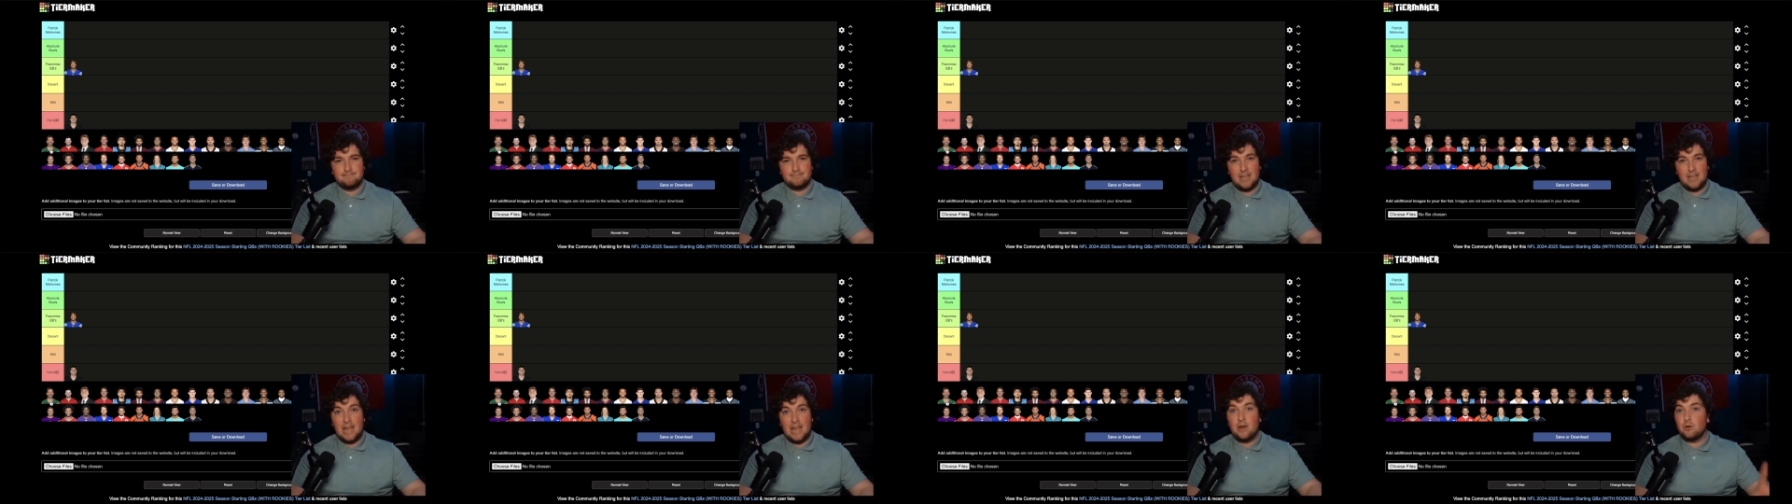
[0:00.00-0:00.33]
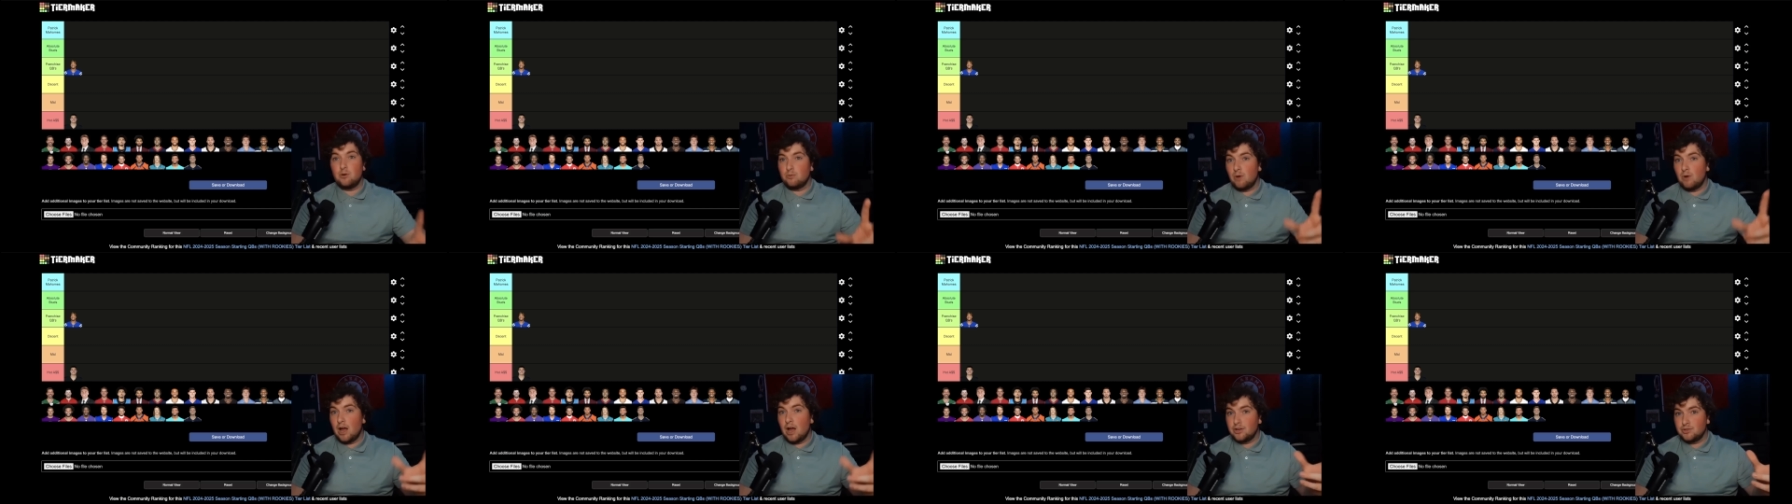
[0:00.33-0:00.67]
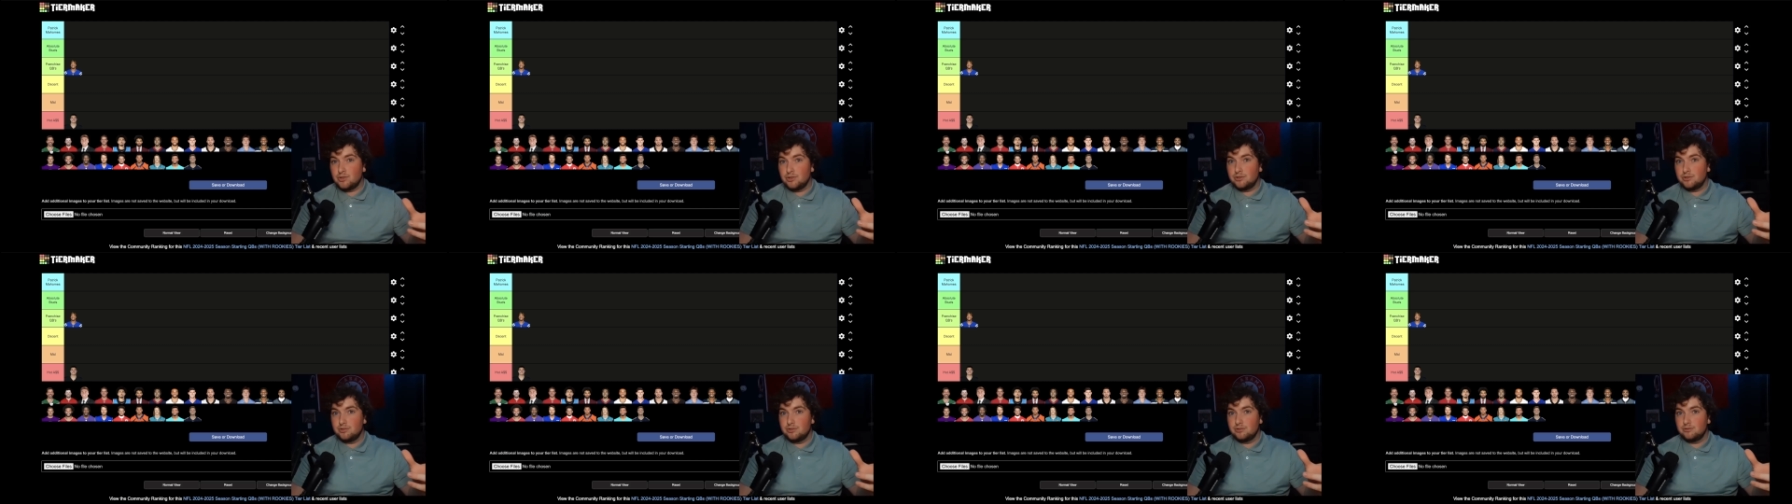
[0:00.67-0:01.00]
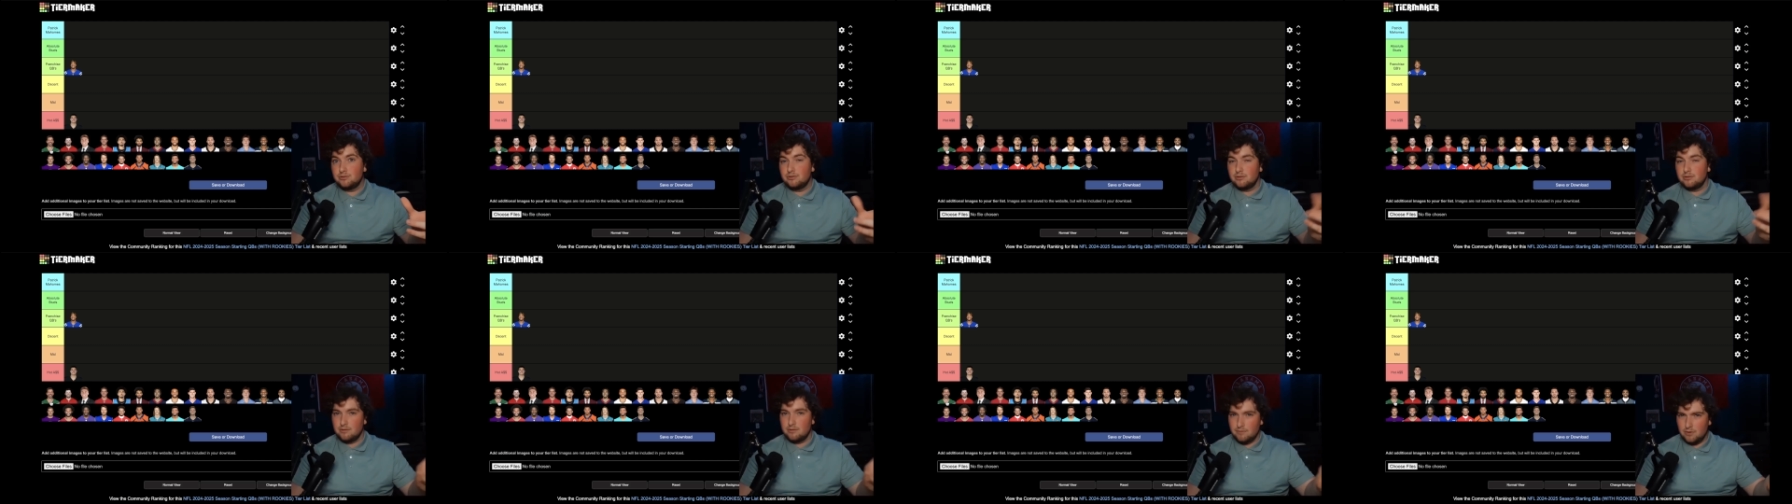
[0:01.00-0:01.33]
Aaron Rodgers
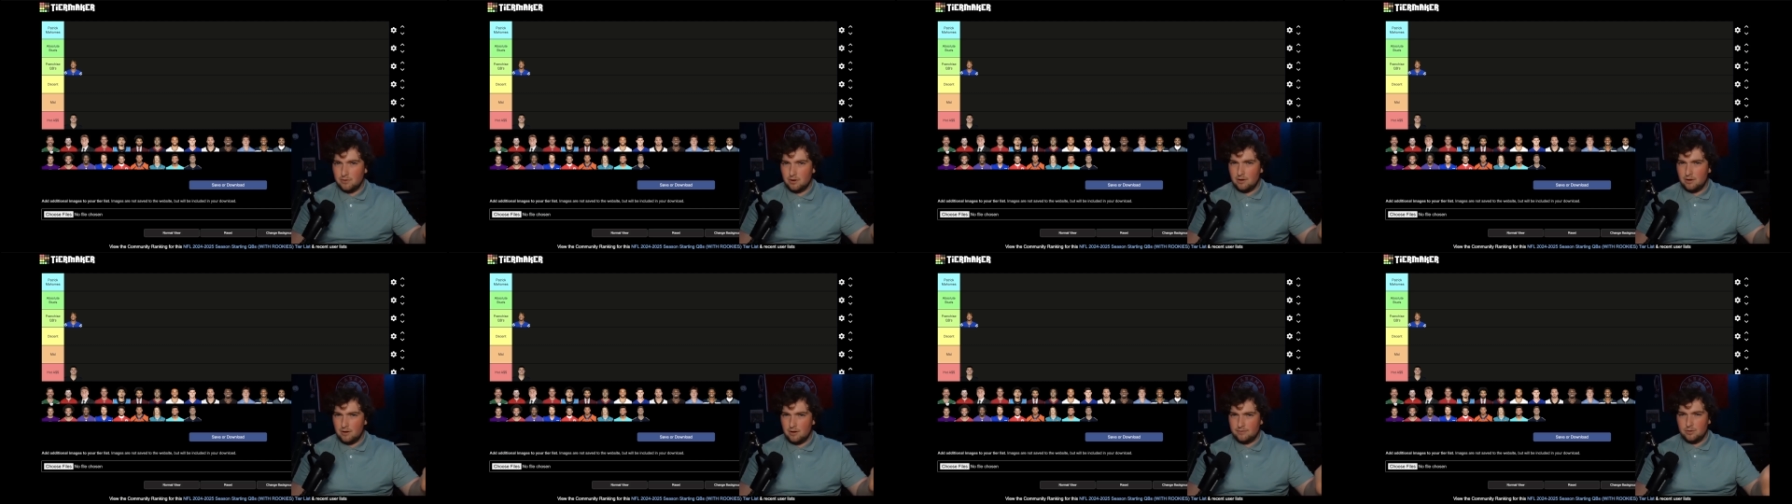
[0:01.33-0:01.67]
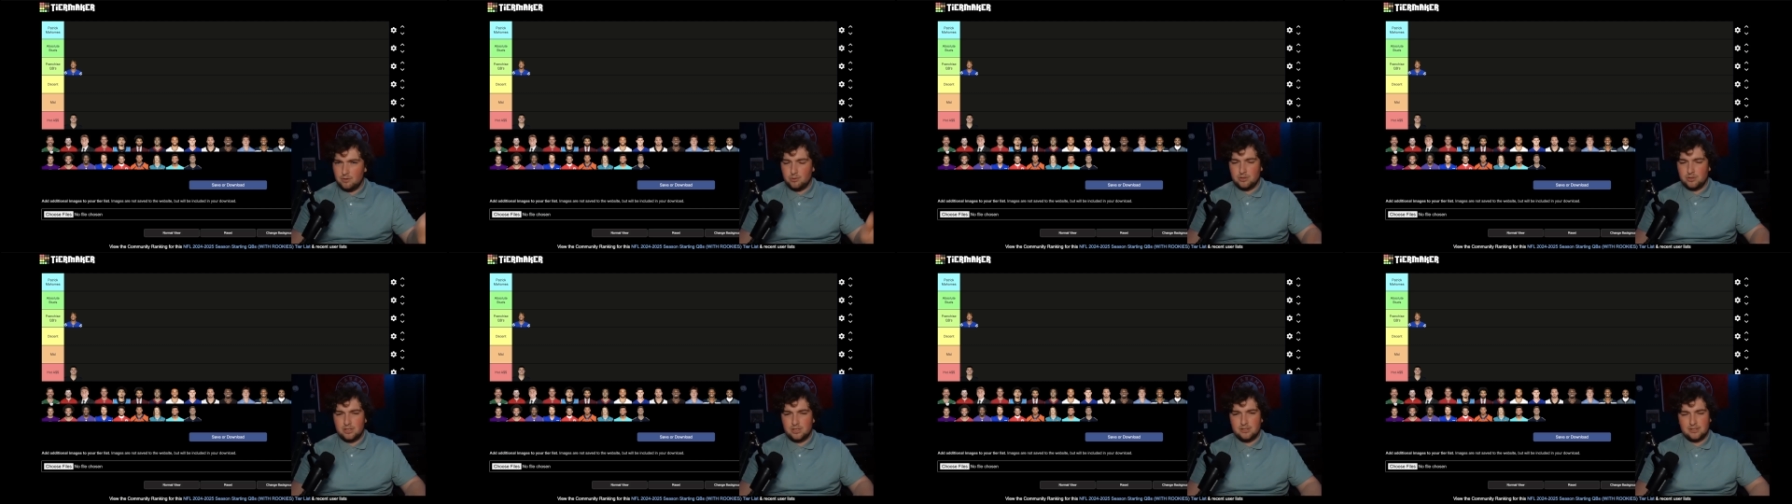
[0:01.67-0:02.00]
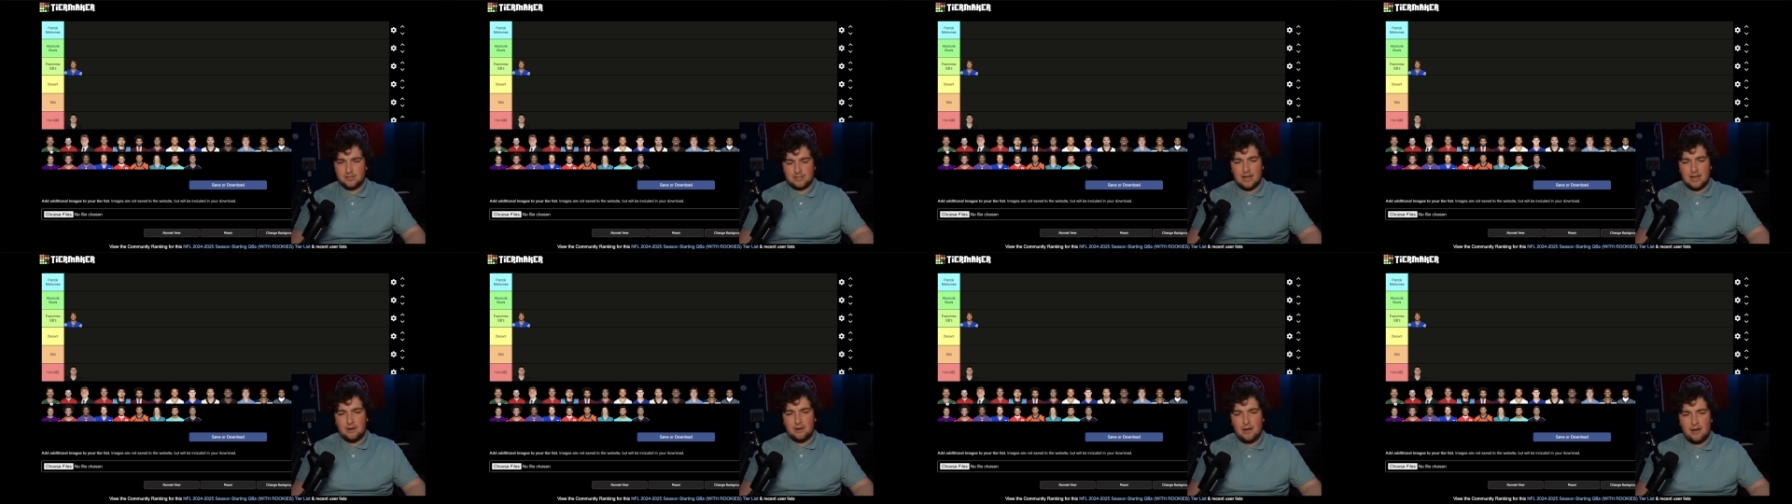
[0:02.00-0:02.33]
for a few seasons now.